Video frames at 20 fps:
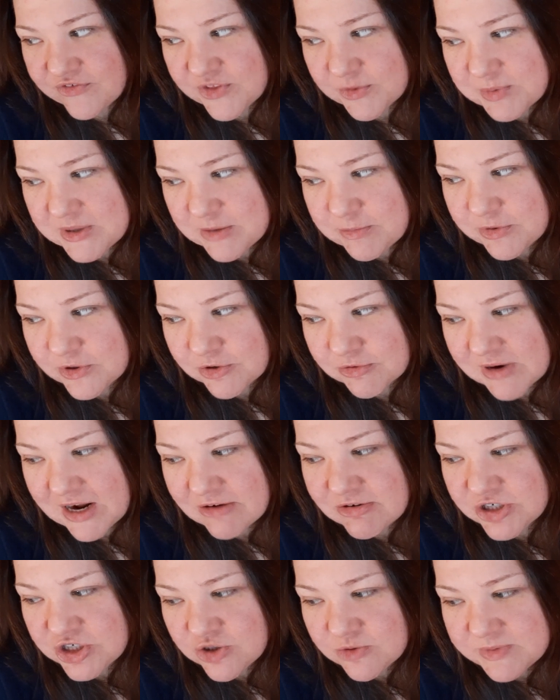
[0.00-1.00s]
the people
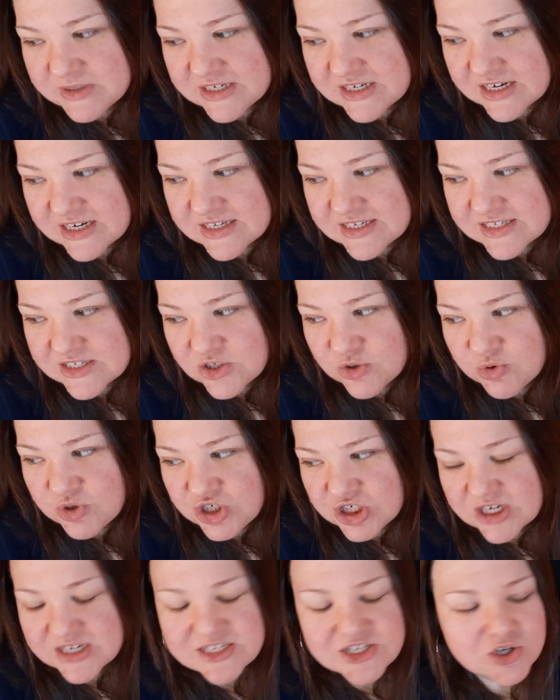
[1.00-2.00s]
around you because you
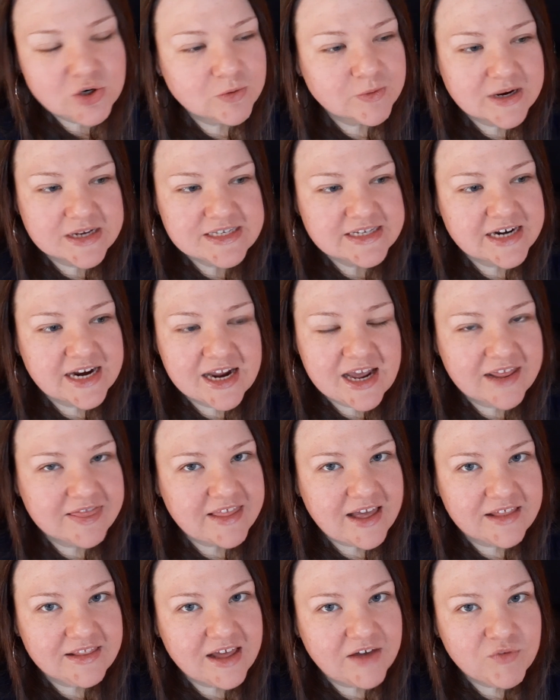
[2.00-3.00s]
just don't resonate at
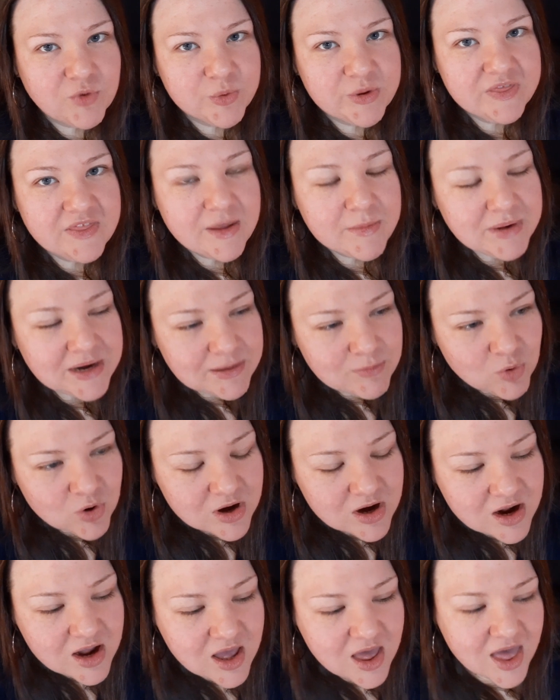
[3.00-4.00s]
that level with them
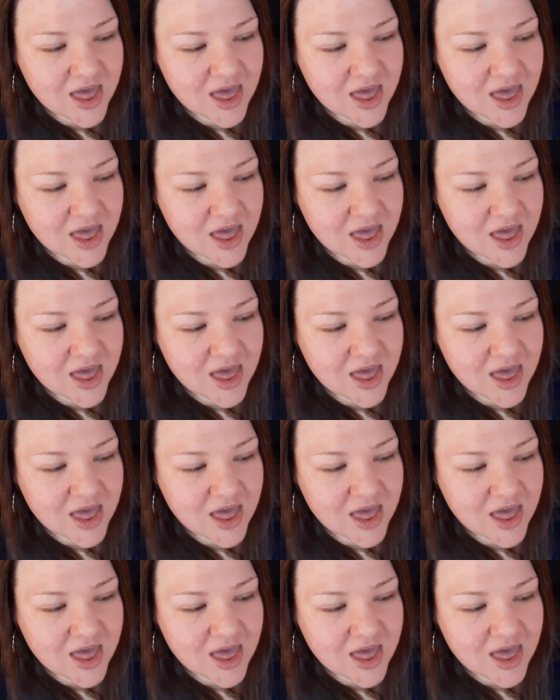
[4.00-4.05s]
anymore.